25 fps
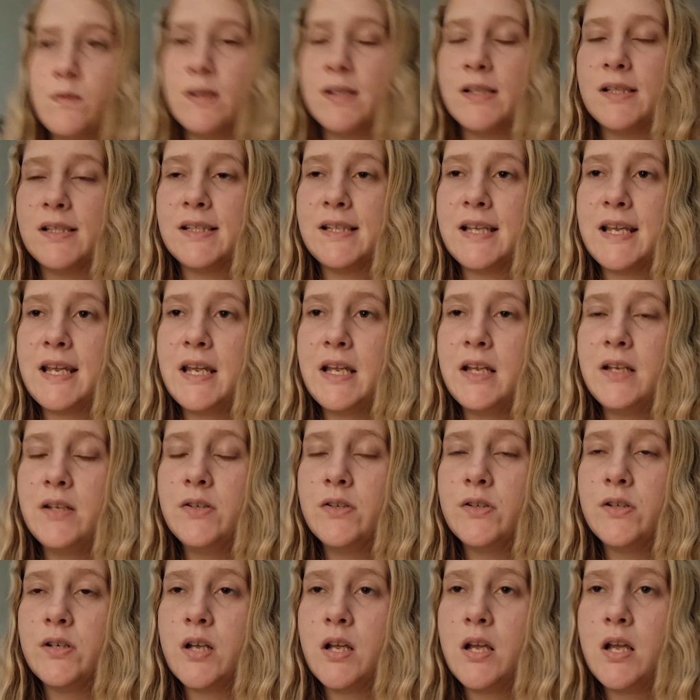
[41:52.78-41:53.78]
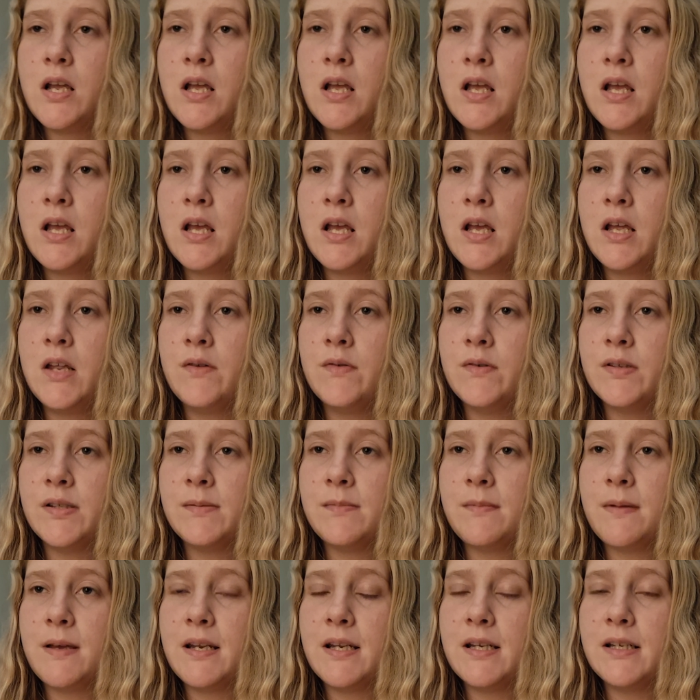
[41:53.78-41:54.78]
Sage. It
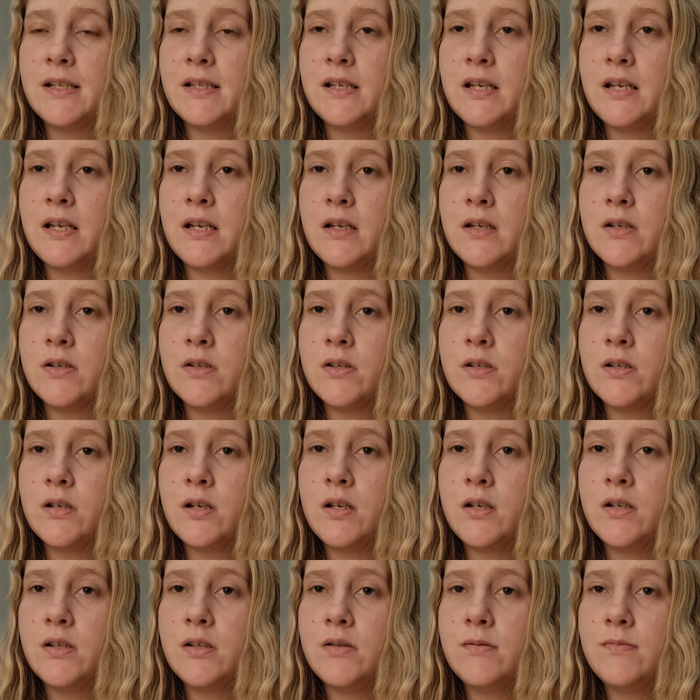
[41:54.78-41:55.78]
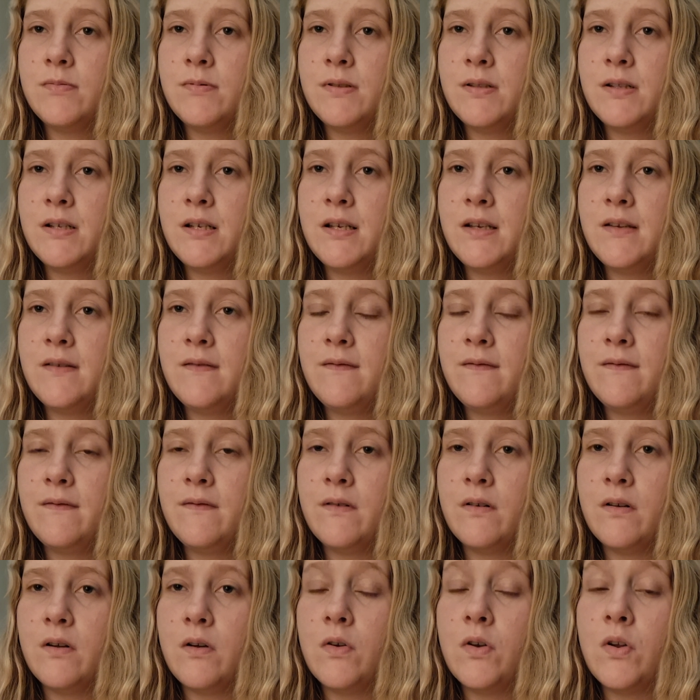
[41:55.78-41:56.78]
was meditation, I do believe.
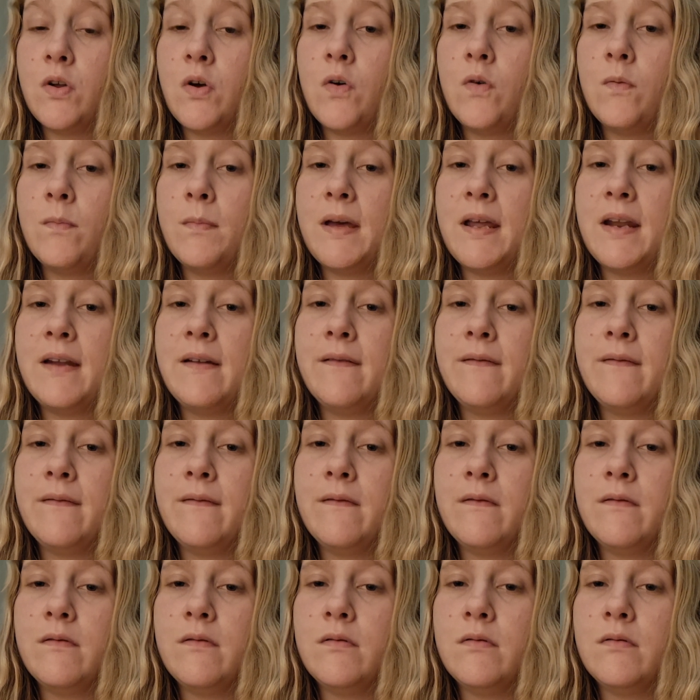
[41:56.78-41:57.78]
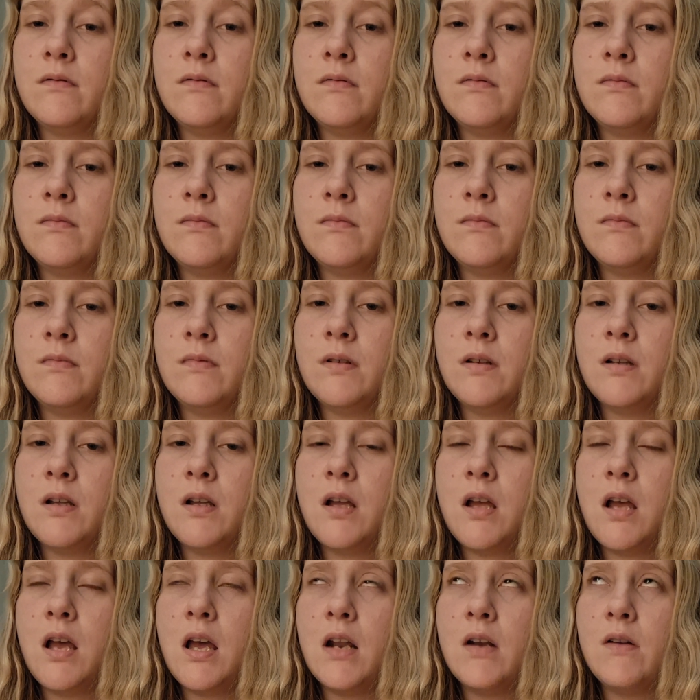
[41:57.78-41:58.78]
Oh no, I
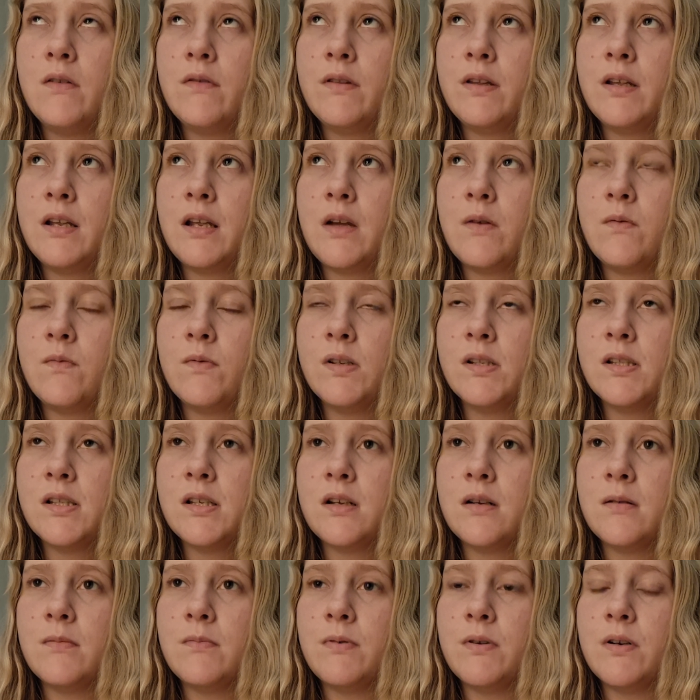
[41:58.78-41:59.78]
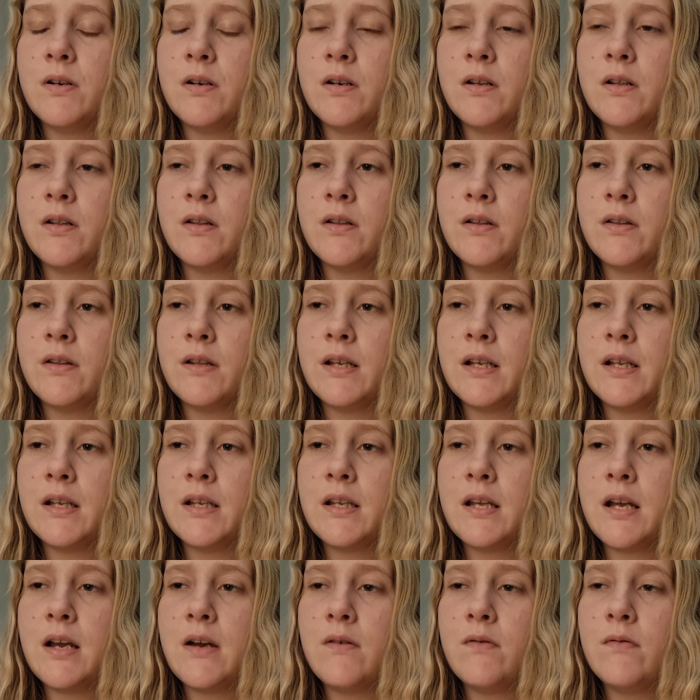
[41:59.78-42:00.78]
don't think I was gonna put another link
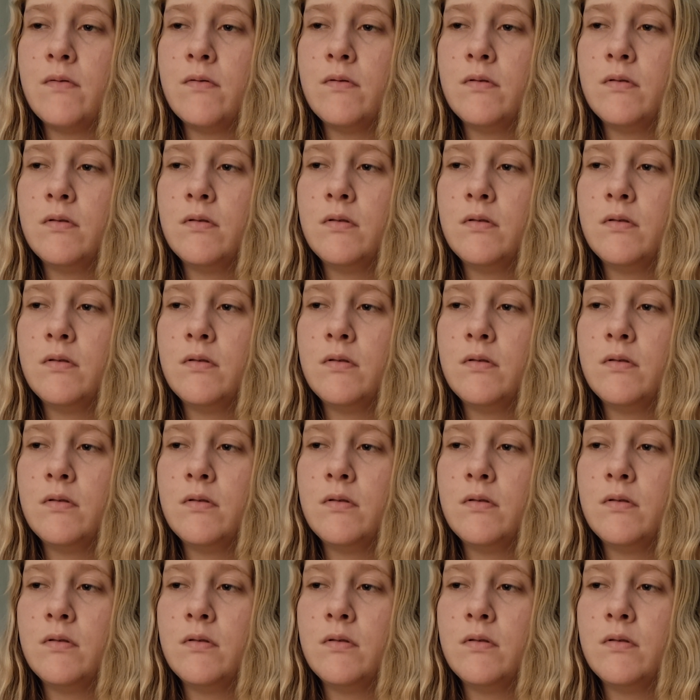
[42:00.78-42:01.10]
down.